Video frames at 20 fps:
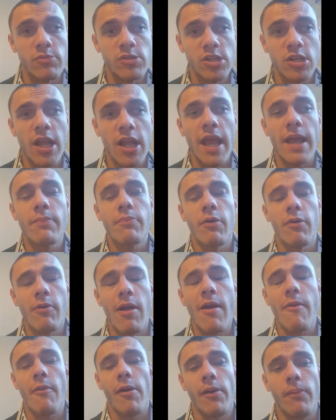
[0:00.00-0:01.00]
was a keeper
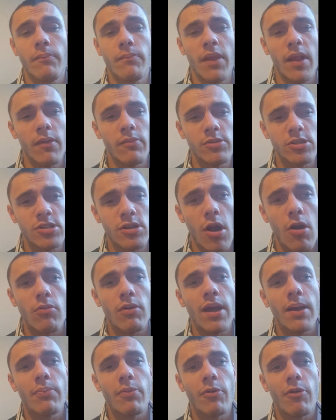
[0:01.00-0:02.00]
error. It was a
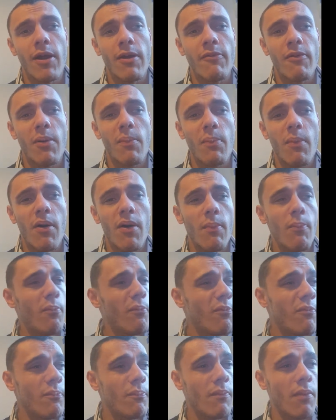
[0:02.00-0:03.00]
goalkeeper error
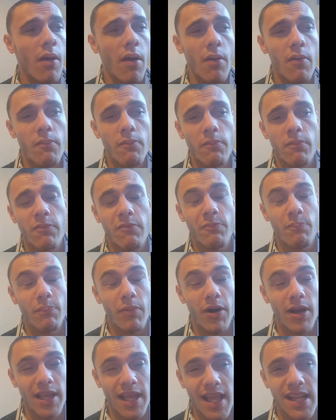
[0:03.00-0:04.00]

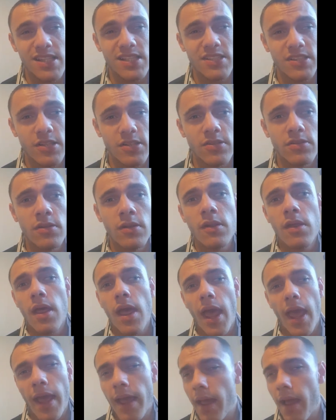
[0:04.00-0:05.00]
by Jensen.
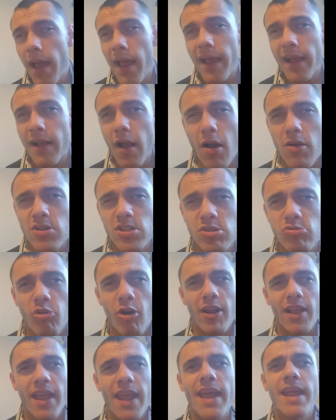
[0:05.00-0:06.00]
It goes
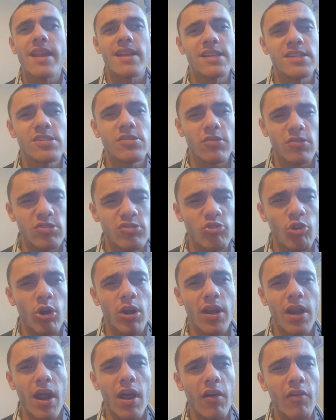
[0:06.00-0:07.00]
straight in. He's not
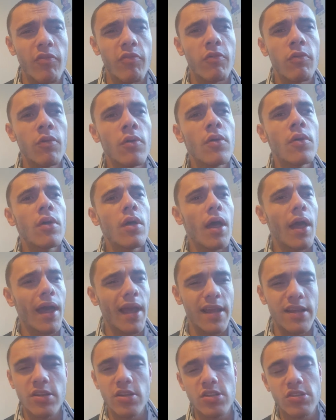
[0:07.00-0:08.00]
strong enough.
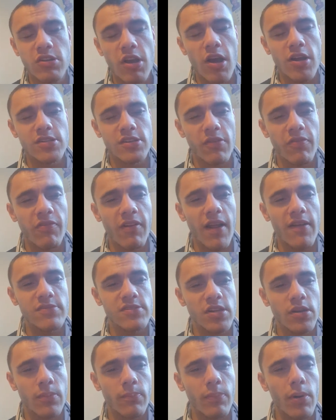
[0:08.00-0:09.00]
He just kind of
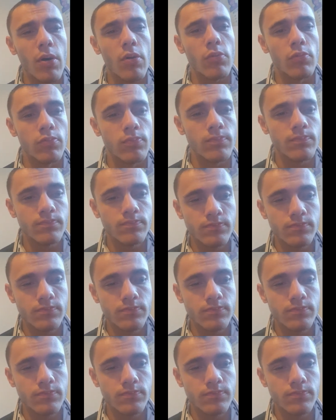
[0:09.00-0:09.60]
flaps at the ball.